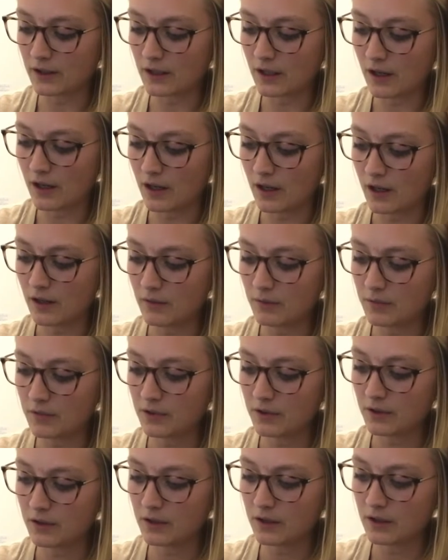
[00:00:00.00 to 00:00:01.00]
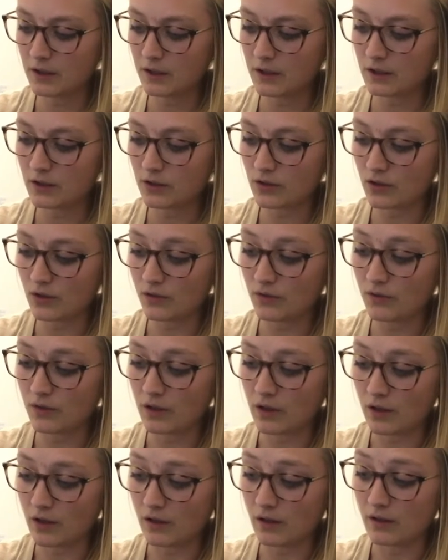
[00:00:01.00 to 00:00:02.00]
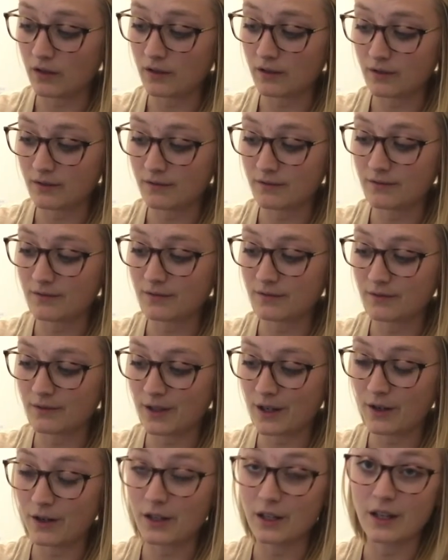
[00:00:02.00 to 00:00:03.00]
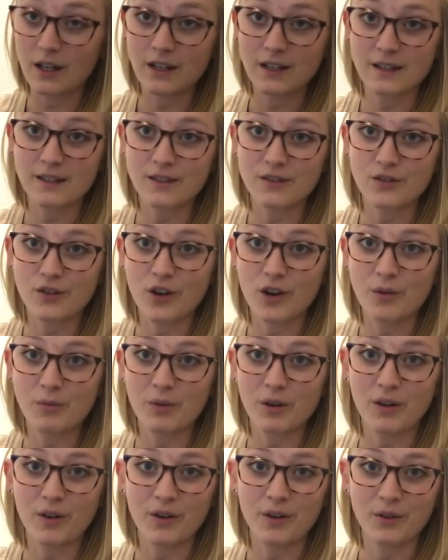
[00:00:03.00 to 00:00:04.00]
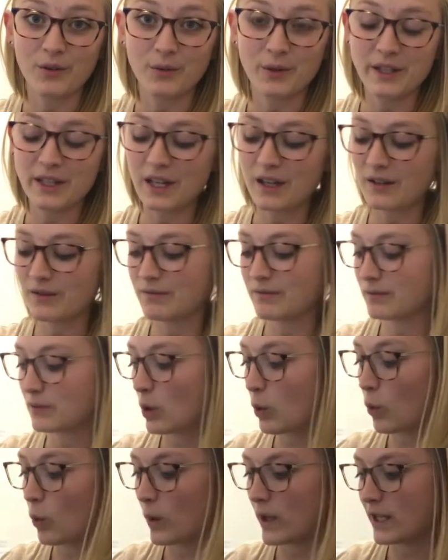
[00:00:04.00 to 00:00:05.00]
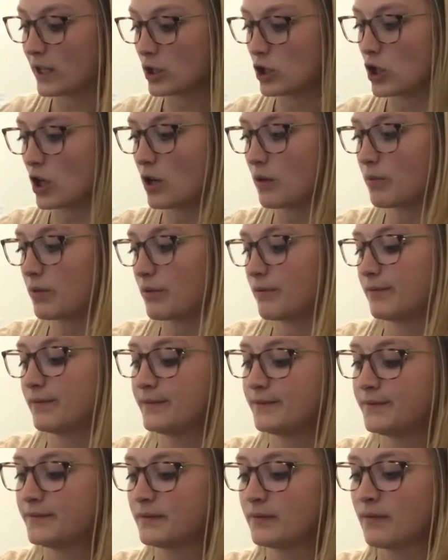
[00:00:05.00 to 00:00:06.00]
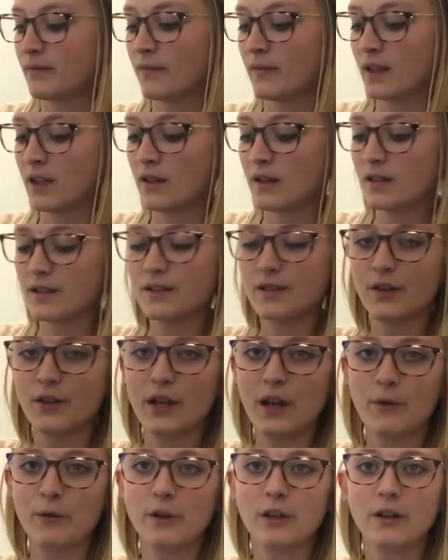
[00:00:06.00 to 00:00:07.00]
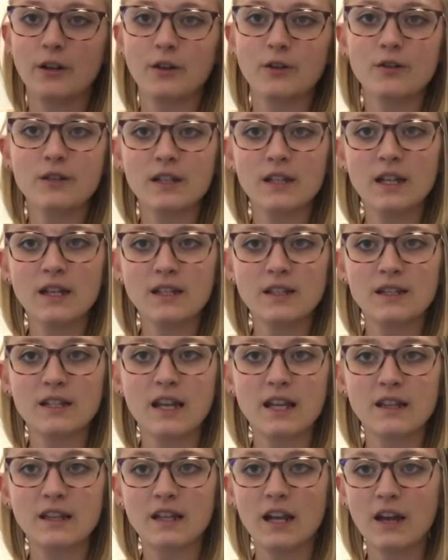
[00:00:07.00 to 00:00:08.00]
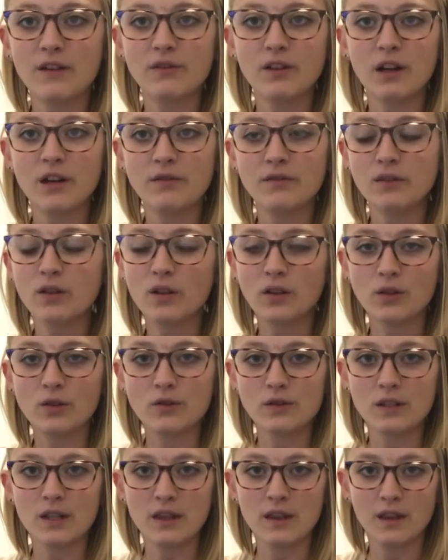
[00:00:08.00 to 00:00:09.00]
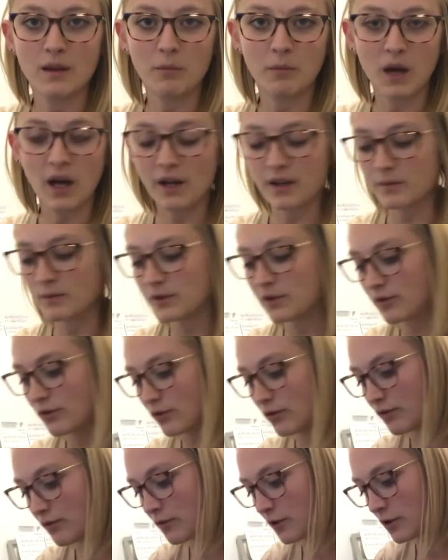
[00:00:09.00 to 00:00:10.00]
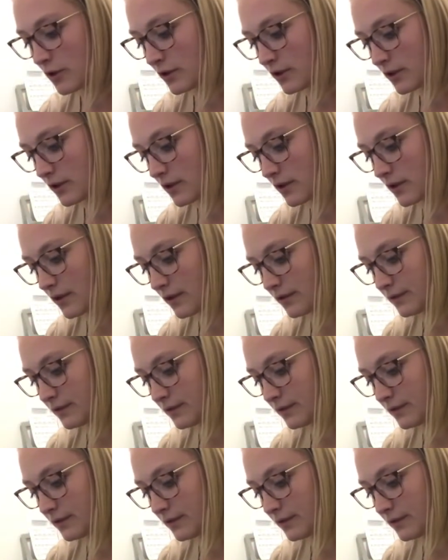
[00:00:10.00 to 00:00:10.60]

top, it should feel very nice and sharp all the way down. Wicked sharp. So now we're going to loosen it to take the knife off. Loosen the bottom screw first.